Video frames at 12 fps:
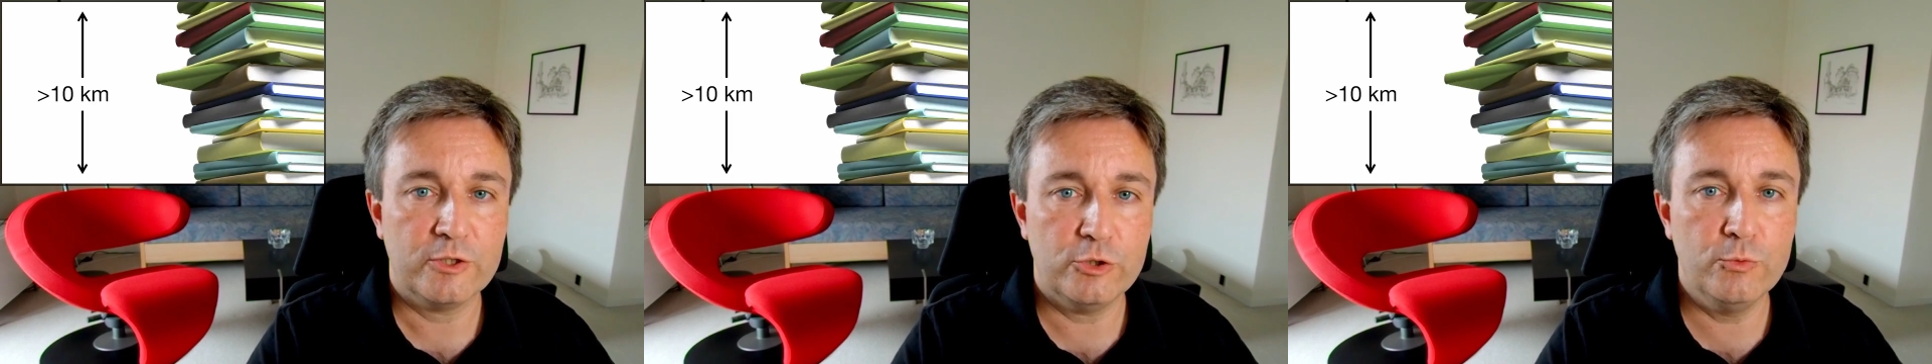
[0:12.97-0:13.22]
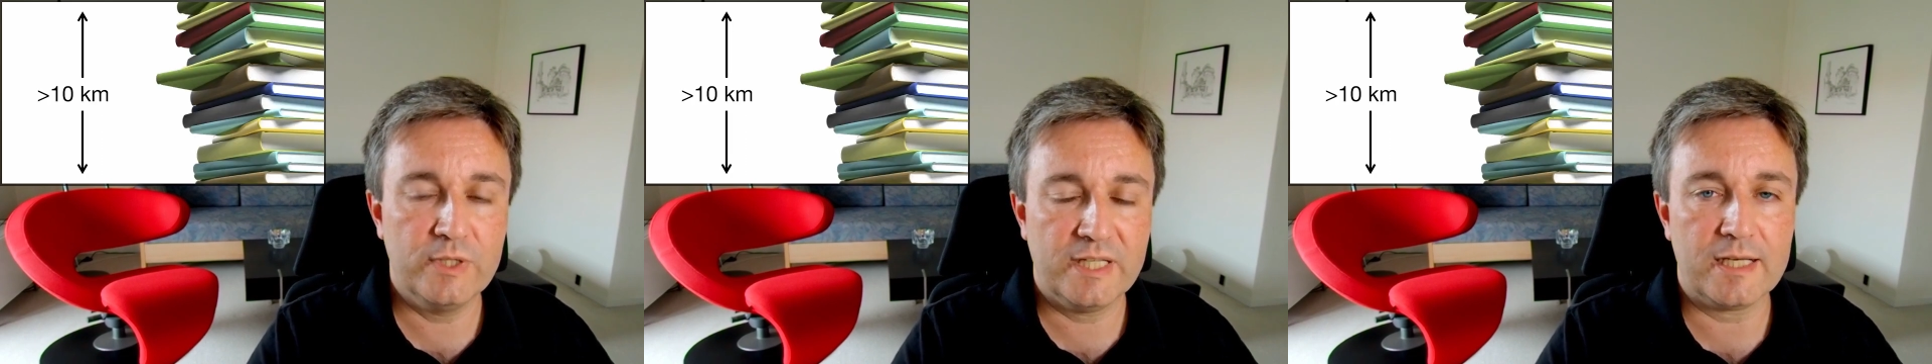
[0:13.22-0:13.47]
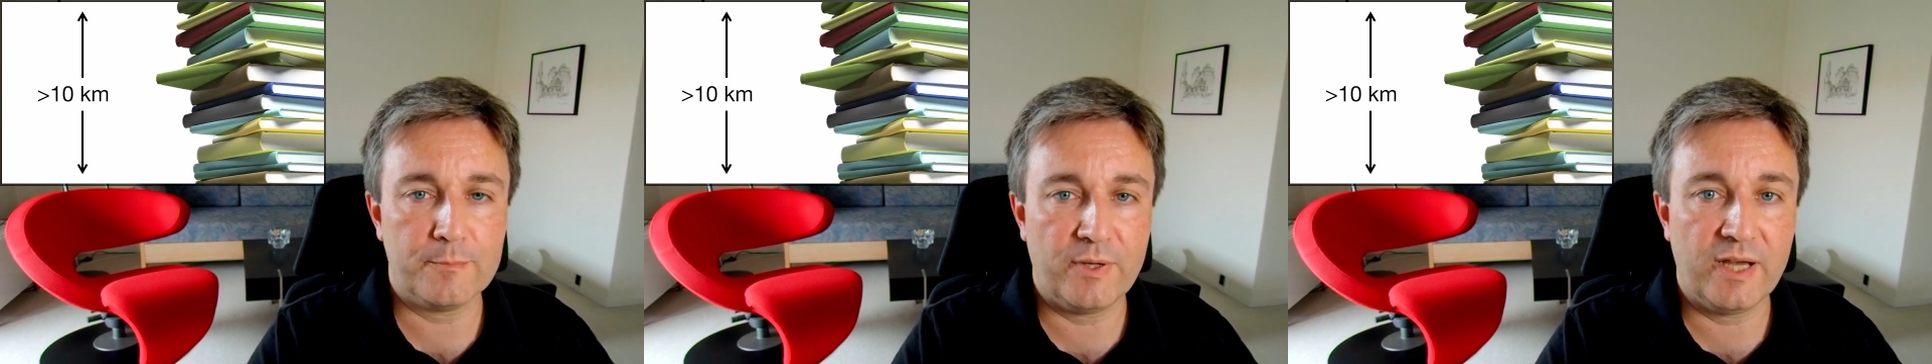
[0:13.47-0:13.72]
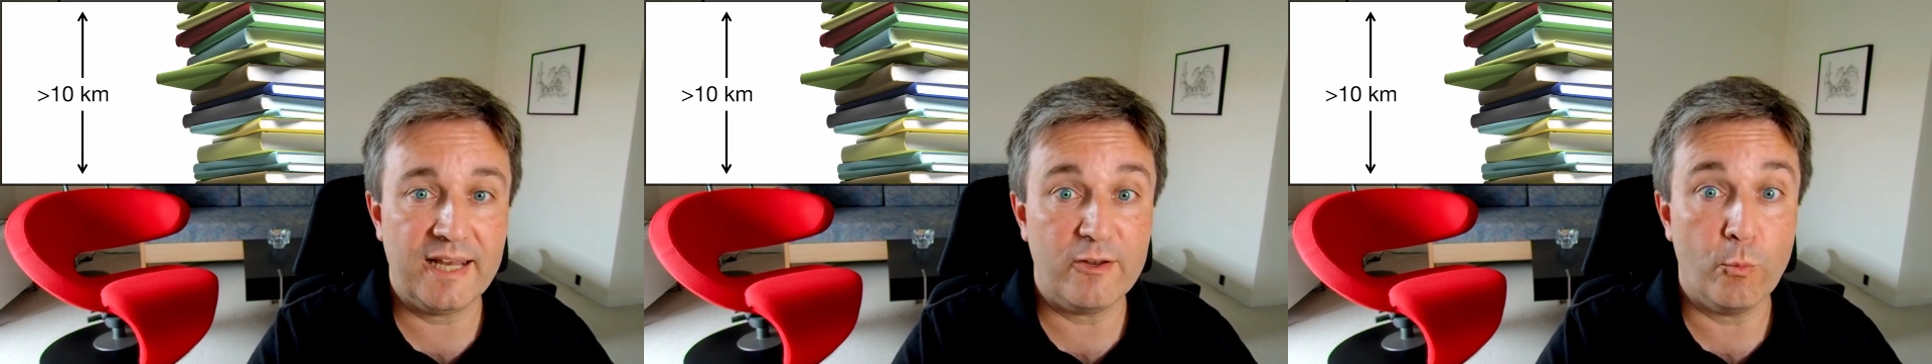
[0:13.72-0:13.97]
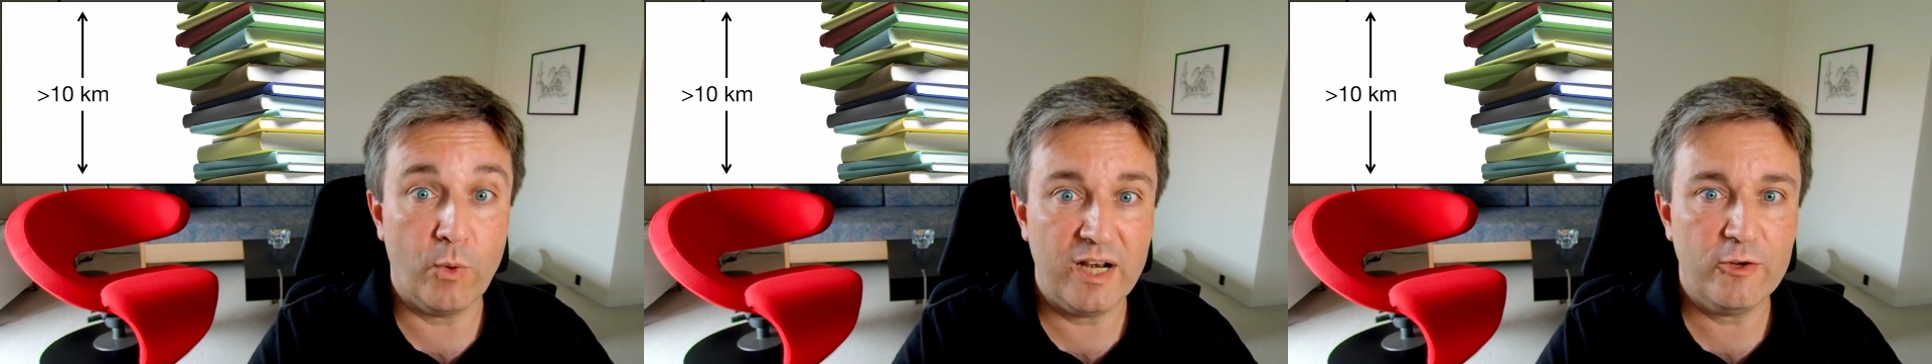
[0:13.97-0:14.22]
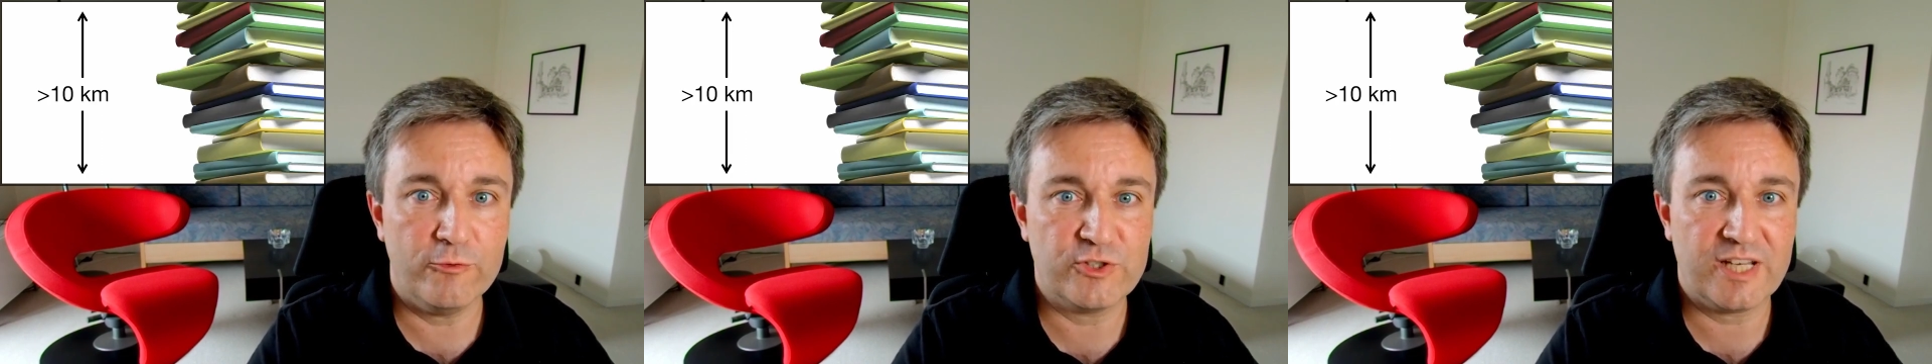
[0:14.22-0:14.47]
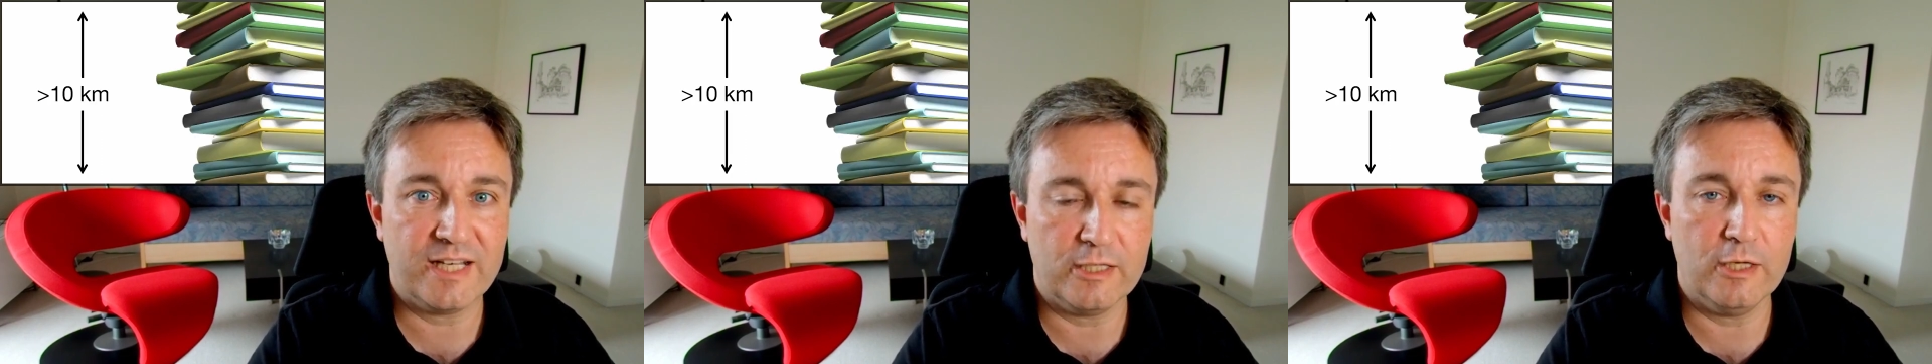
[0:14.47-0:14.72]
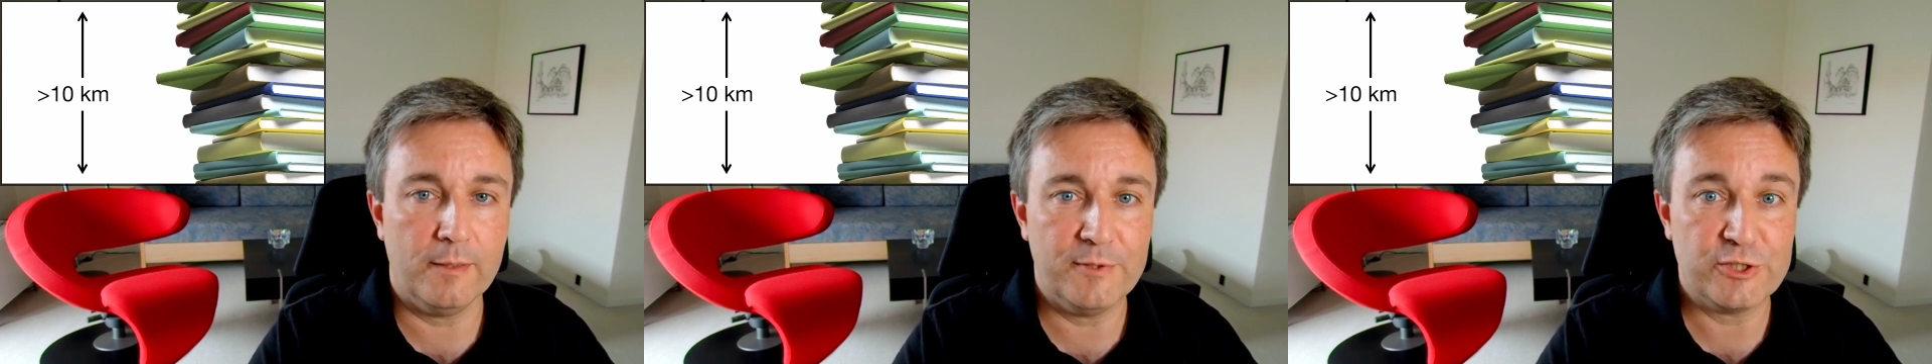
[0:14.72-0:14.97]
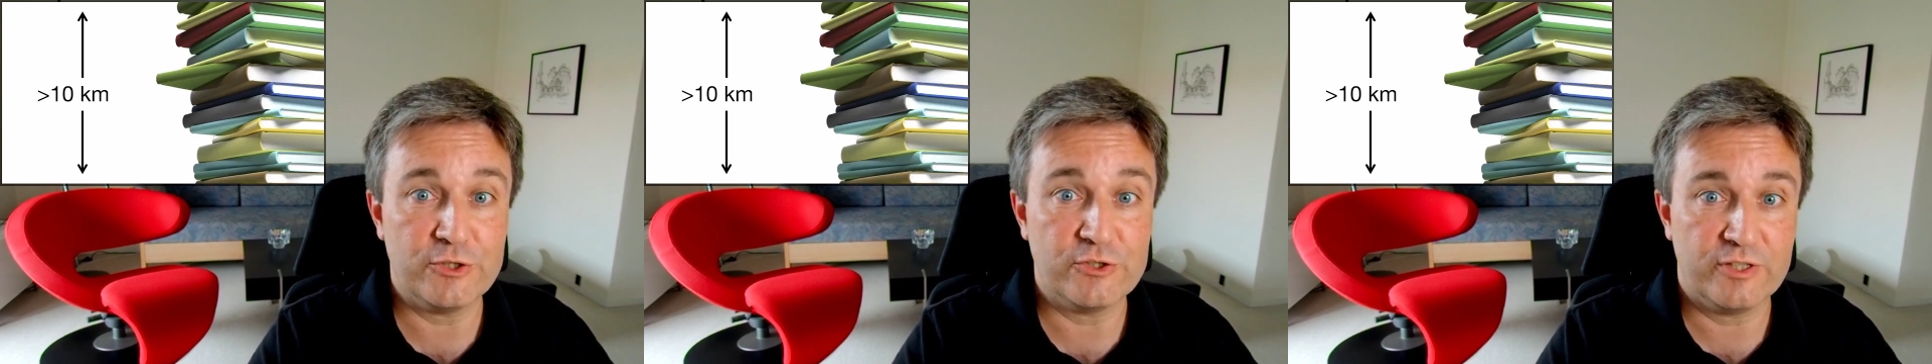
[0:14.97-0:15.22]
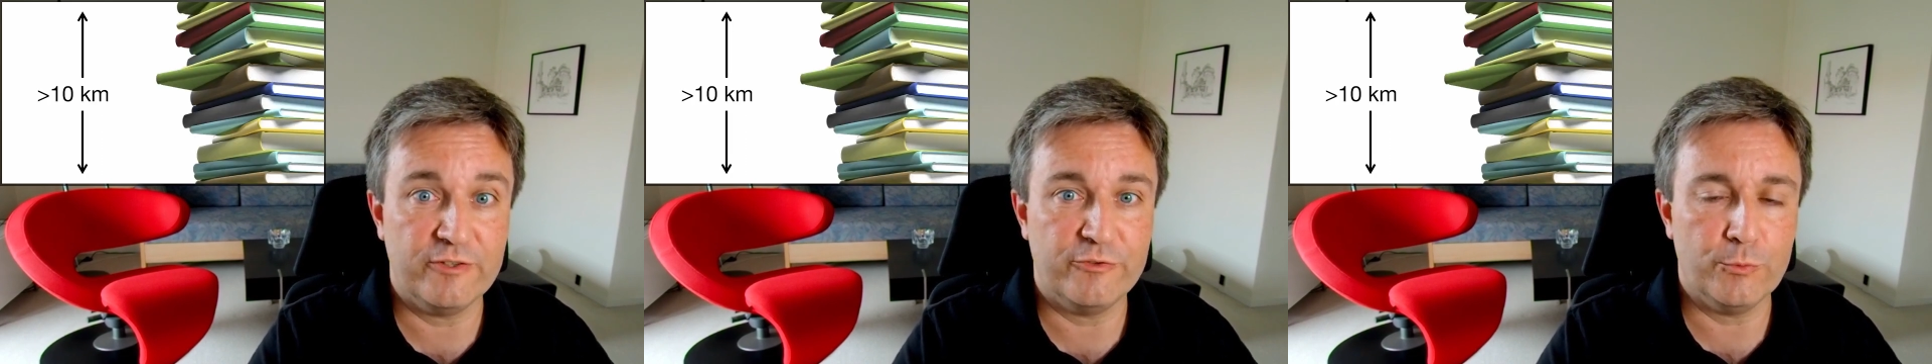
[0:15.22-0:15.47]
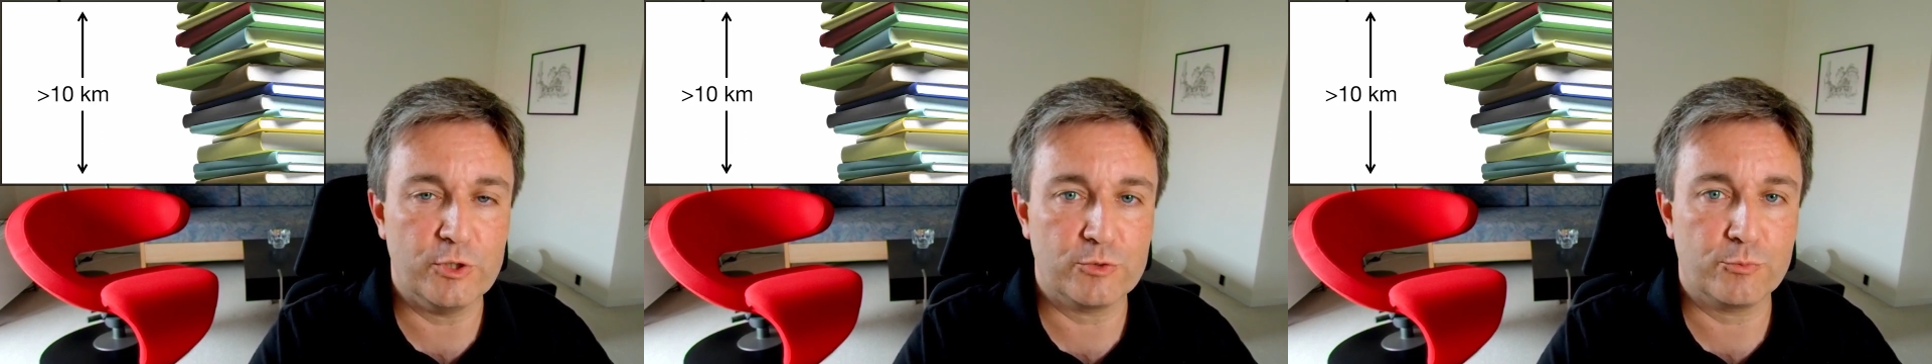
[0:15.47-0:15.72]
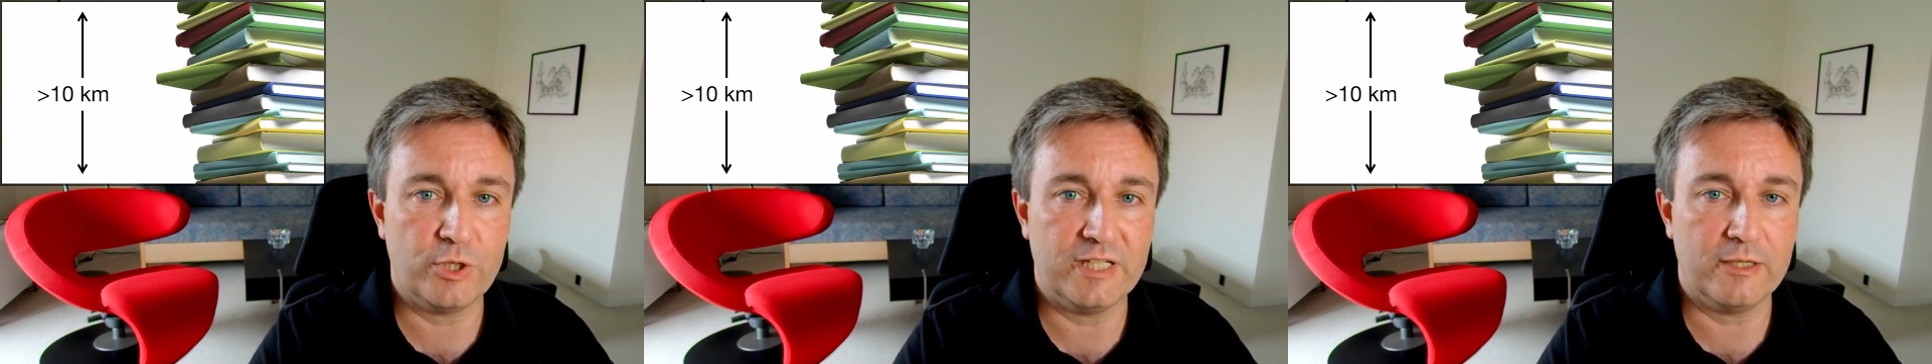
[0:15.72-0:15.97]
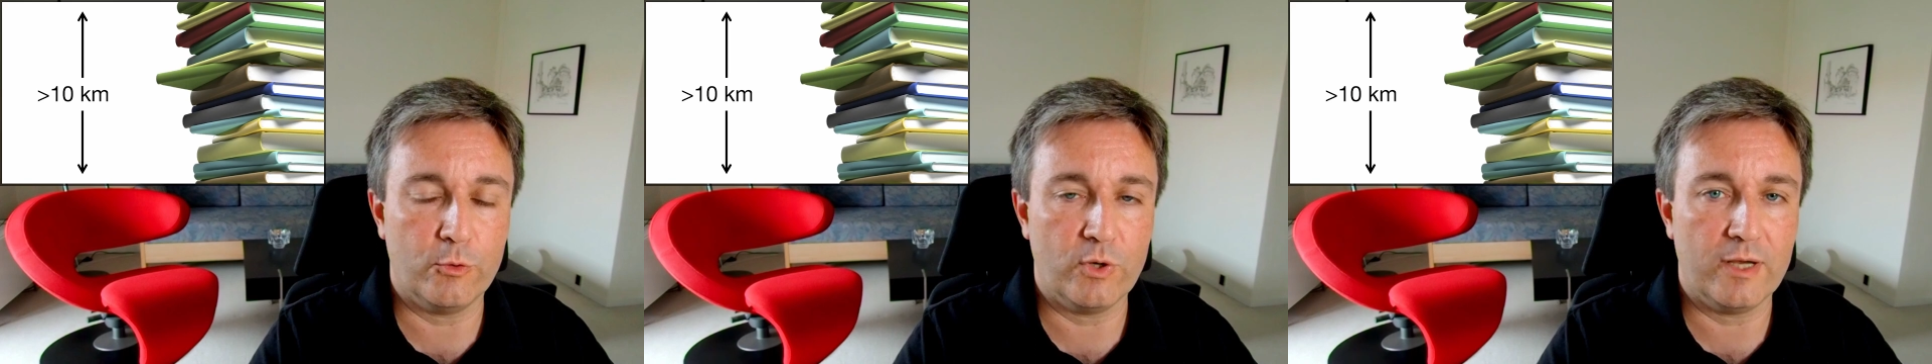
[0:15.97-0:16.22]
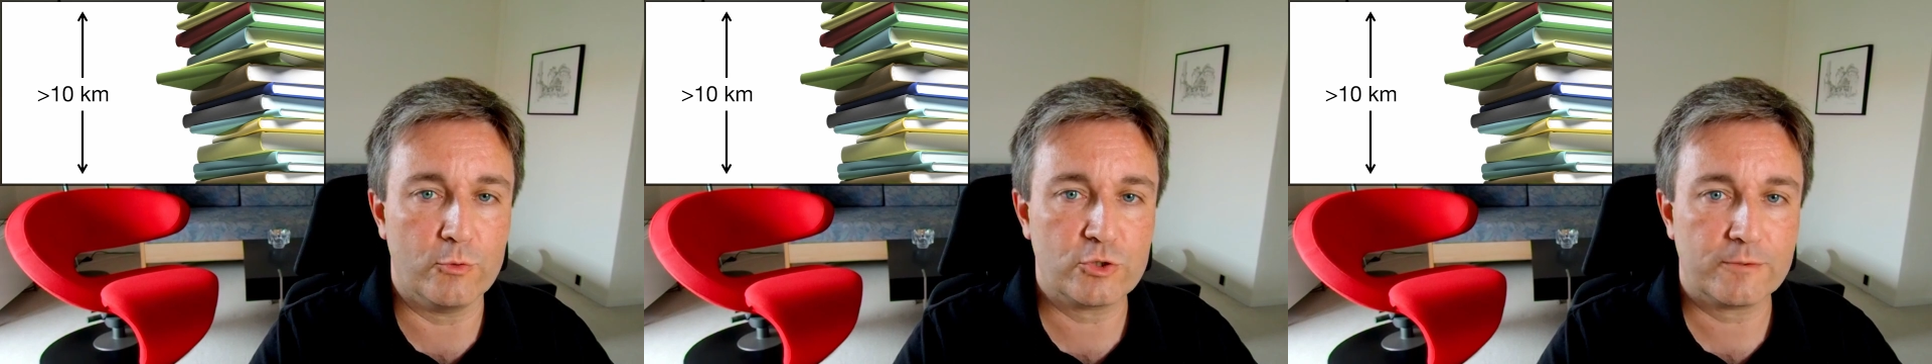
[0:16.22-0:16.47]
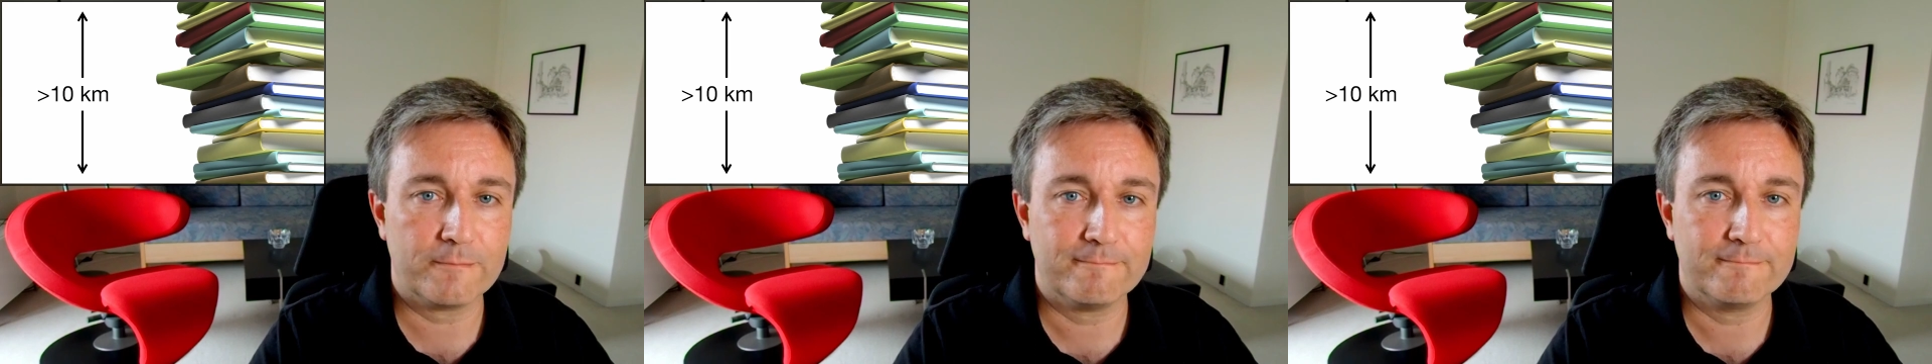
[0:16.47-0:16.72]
you would get a pile of well over 10 kilometers if you were to print it all out.